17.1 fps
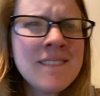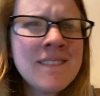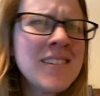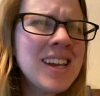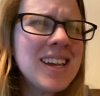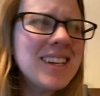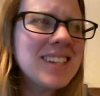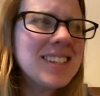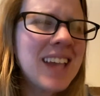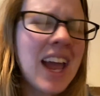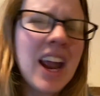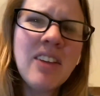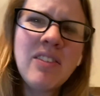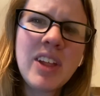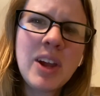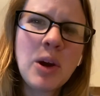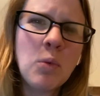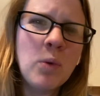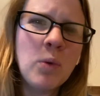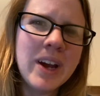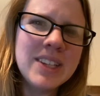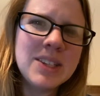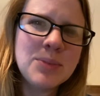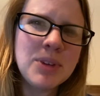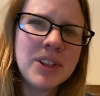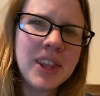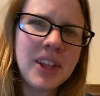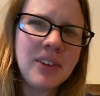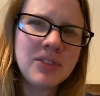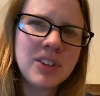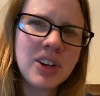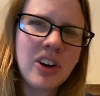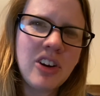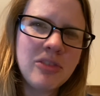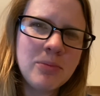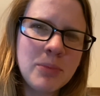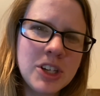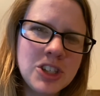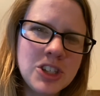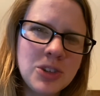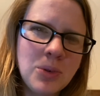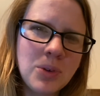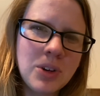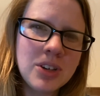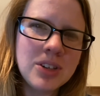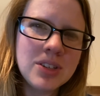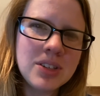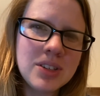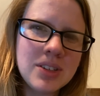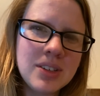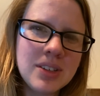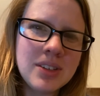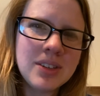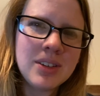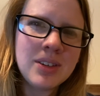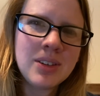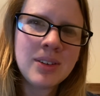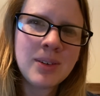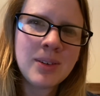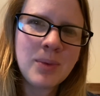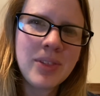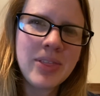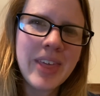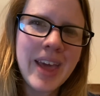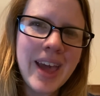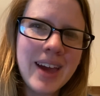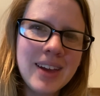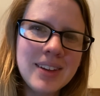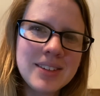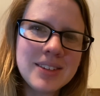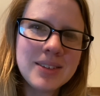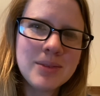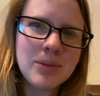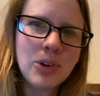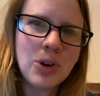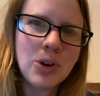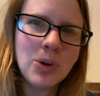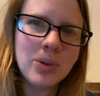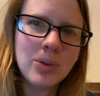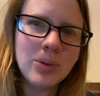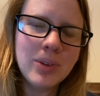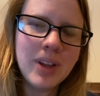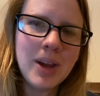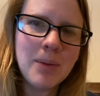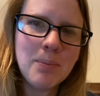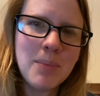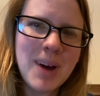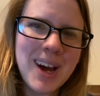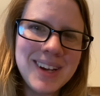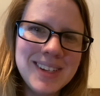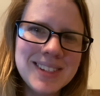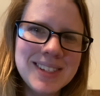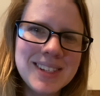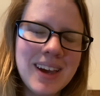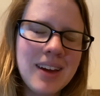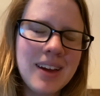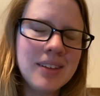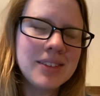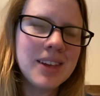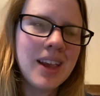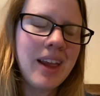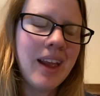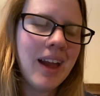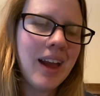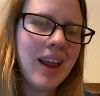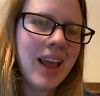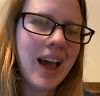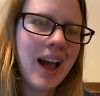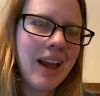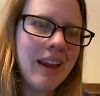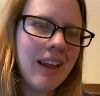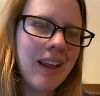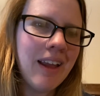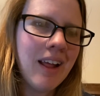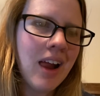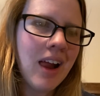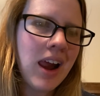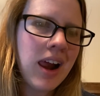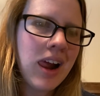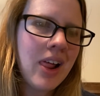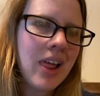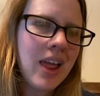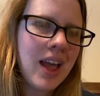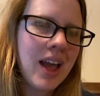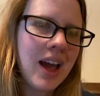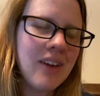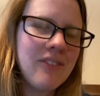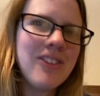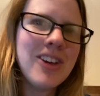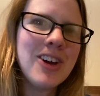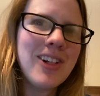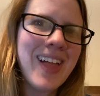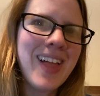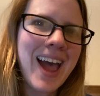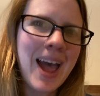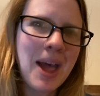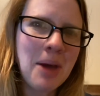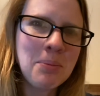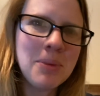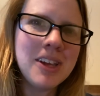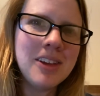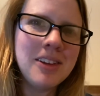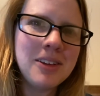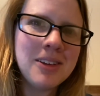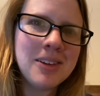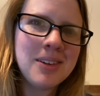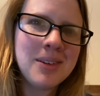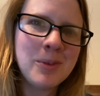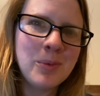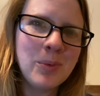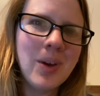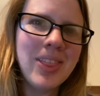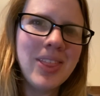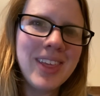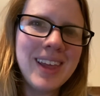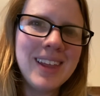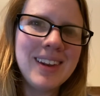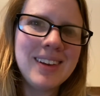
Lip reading: it's kind of like a weight's been lifted off my shoulders with that goal and mindset. And I feel happy with it.